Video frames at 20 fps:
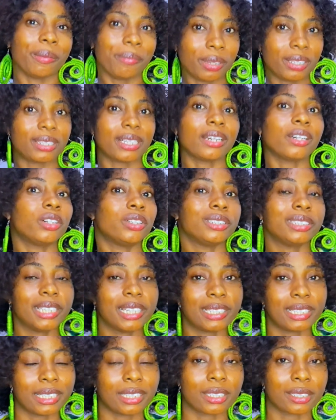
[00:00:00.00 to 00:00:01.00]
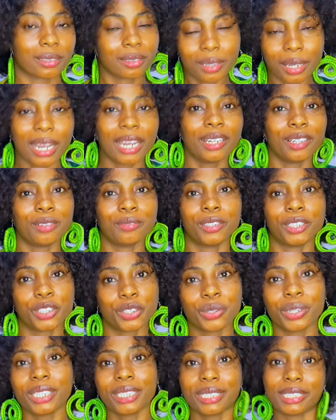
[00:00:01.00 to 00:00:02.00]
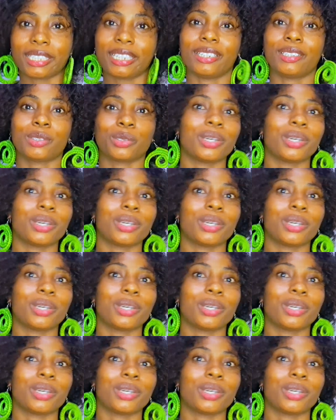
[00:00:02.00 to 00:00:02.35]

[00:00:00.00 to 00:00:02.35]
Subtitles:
that means that content is kind of interesting.